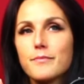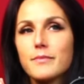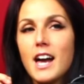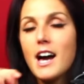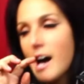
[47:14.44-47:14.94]

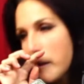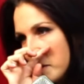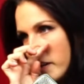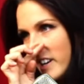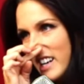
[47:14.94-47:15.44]
yeah, I'm
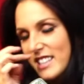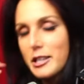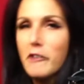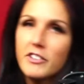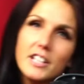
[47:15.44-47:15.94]
curious.
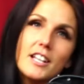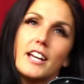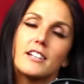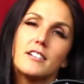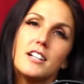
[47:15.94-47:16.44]
I feel
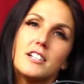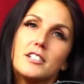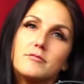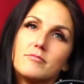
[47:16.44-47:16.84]
like I don't know.